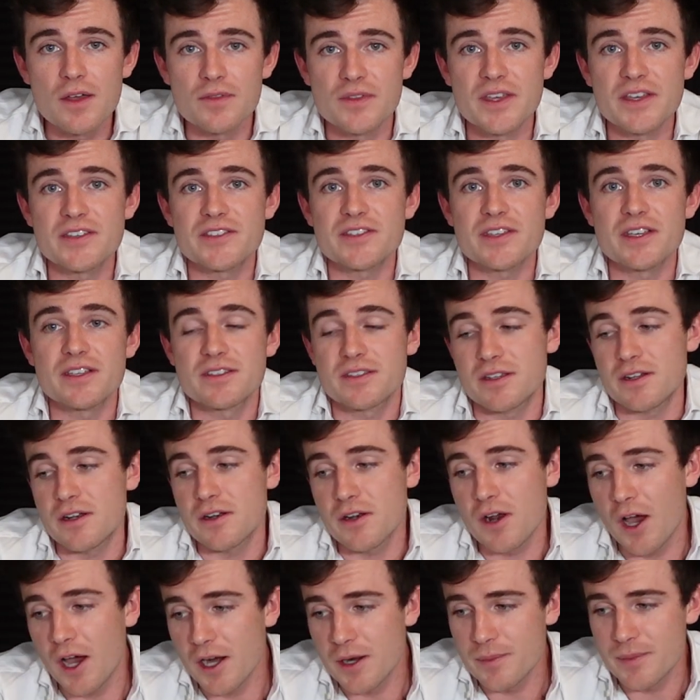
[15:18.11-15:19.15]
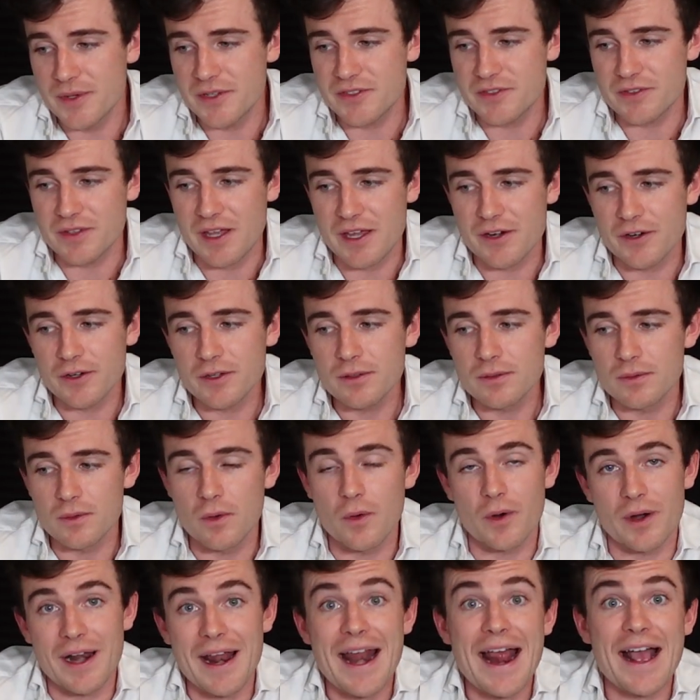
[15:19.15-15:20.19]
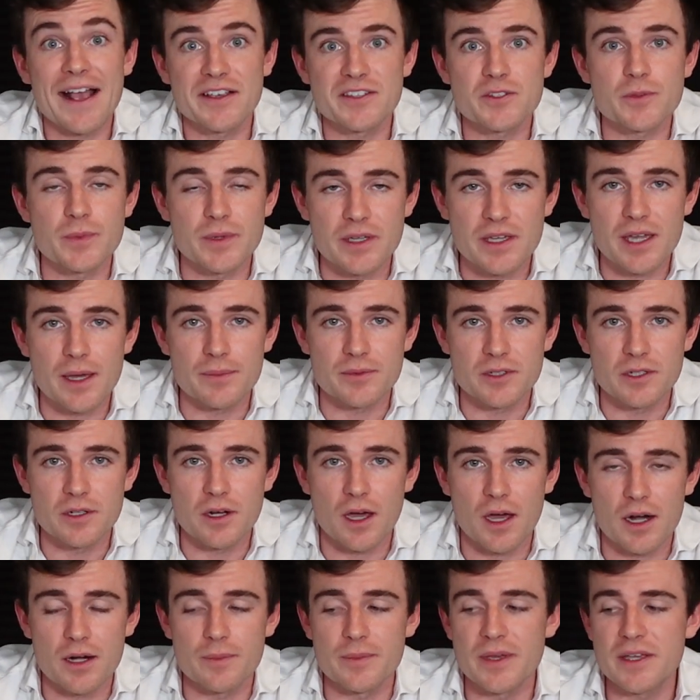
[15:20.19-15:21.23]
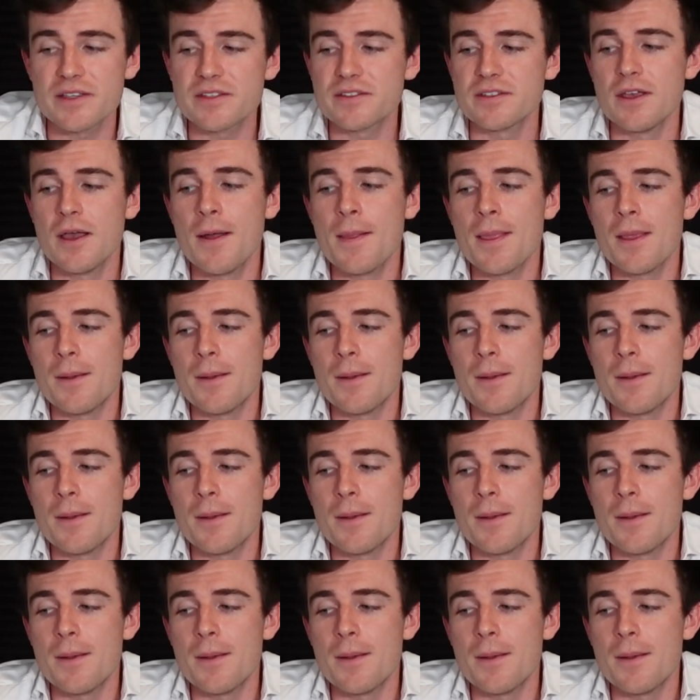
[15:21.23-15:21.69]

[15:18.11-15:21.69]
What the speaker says: This is an anonymous letter, or it has to be kept anonymous,